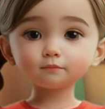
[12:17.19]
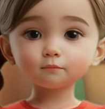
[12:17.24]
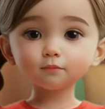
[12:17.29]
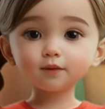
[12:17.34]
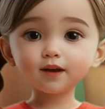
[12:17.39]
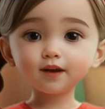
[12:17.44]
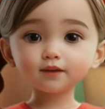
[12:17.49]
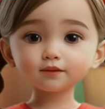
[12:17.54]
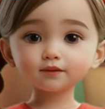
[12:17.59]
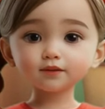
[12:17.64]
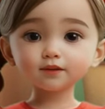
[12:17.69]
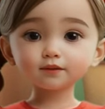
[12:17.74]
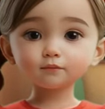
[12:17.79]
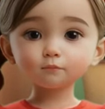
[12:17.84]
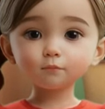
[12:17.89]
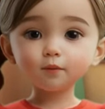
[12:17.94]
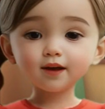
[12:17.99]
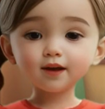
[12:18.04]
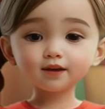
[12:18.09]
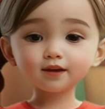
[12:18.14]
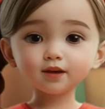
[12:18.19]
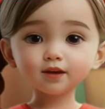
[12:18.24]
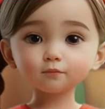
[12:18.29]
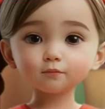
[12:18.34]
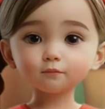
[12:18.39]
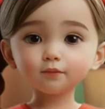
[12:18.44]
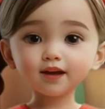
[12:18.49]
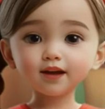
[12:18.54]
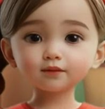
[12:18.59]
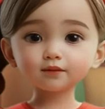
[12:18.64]
Practice writing
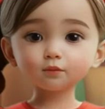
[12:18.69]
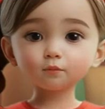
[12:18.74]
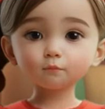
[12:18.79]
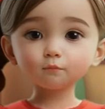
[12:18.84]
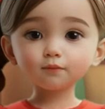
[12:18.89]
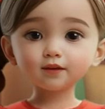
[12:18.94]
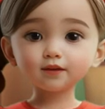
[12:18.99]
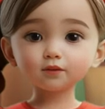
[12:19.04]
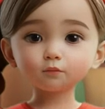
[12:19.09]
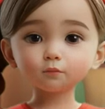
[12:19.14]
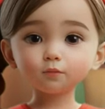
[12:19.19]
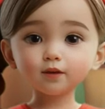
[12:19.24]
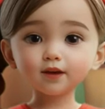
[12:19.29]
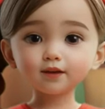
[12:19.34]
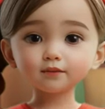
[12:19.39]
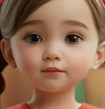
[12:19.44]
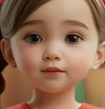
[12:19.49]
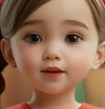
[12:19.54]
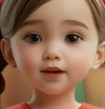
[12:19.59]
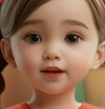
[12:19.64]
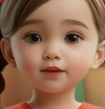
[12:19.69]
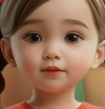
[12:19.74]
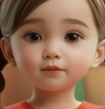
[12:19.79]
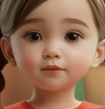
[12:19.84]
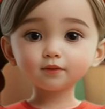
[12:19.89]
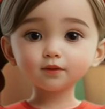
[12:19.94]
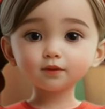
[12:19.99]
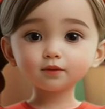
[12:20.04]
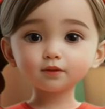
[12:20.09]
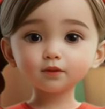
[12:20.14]
about your big grandma,
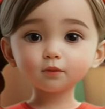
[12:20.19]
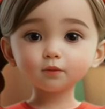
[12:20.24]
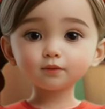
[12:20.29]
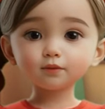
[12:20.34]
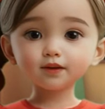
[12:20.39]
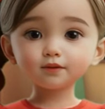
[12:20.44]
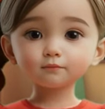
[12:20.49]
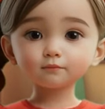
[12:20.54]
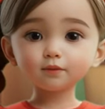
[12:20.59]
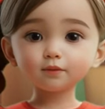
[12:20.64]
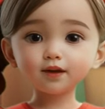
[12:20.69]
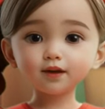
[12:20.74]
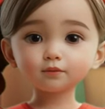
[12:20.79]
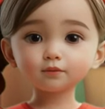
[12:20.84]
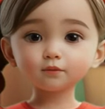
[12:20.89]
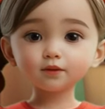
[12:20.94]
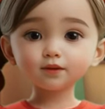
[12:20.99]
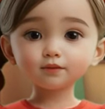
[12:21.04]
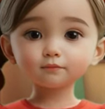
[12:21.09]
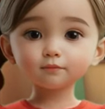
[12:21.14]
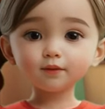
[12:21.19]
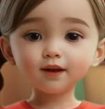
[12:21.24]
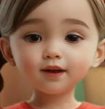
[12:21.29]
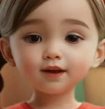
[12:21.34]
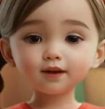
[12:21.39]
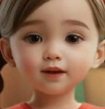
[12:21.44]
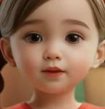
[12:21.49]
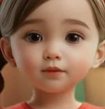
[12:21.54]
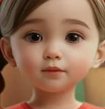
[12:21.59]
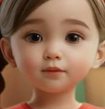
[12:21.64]
and you'll get better and
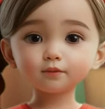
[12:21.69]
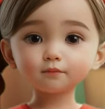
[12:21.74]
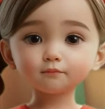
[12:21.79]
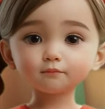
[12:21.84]
better.